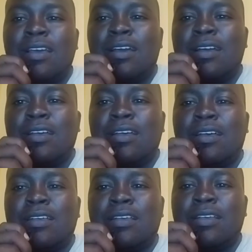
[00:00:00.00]

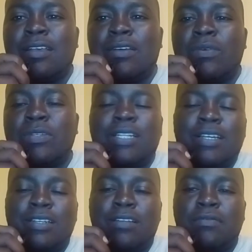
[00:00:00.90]
a
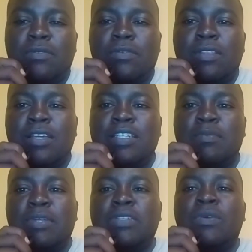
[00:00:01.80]
contractor for that
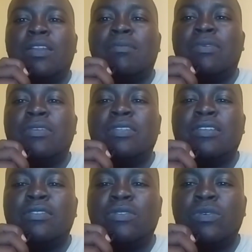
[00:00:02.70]
particular
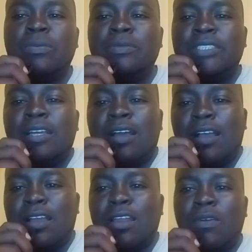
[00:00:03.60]
project. So a
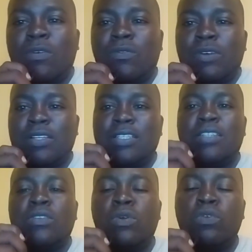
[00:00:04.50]
clerk of works
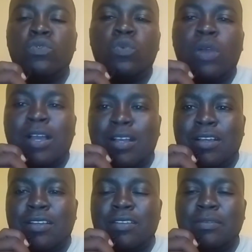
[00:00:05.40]
is going to work
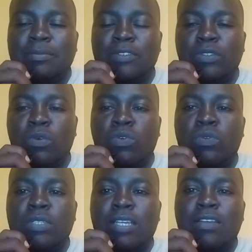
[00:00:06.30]
or to
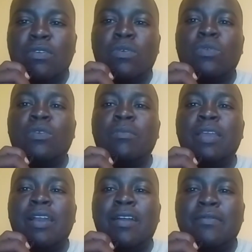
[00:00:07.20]
stand on your
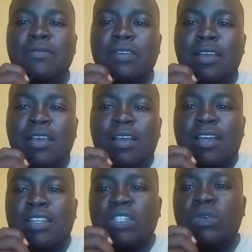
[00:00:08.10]
behalf
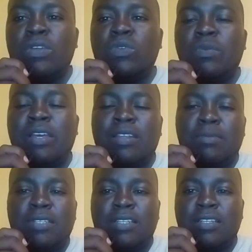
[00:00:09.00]
and is going to be a
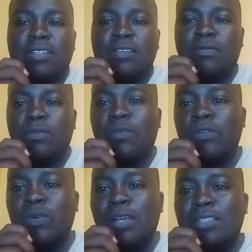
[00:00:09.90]
representative of
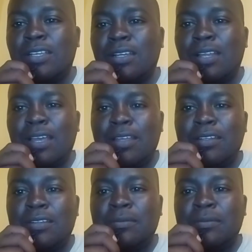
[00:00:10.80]
you as the client